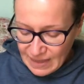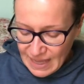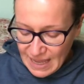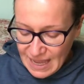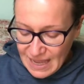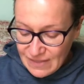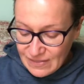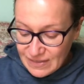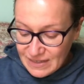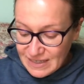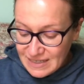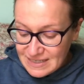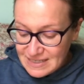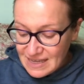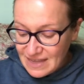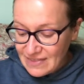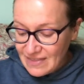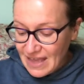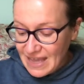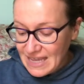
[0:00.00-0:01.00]
Anthony
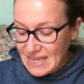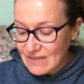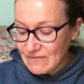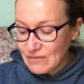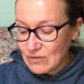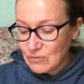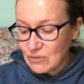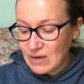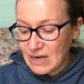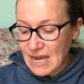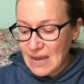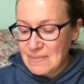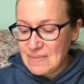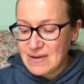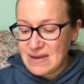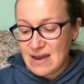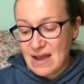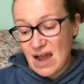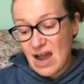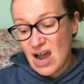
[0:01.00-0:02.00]
said that even when
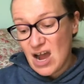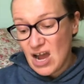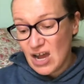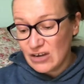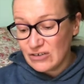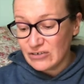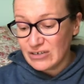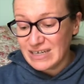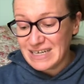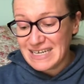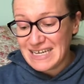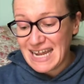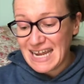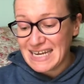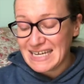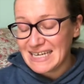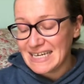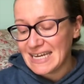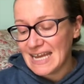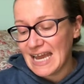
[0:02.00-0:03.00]
I'm
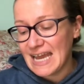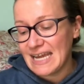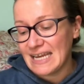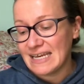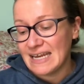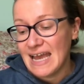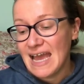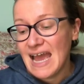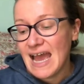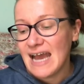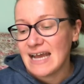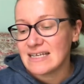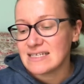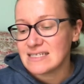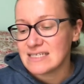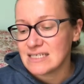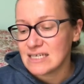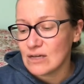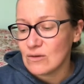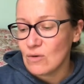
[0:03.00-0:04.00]
199, I
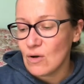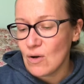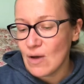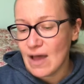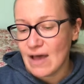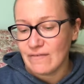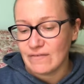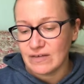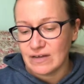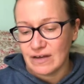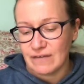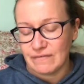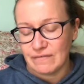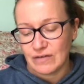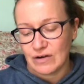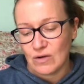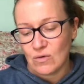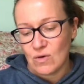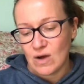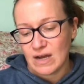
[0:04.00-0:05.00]
still won't have enough for
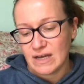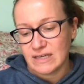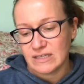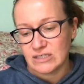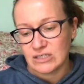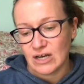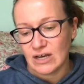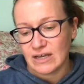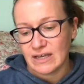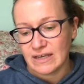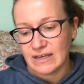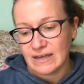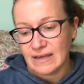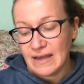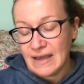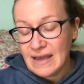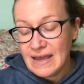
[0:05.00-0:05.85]
a walkie-talkie.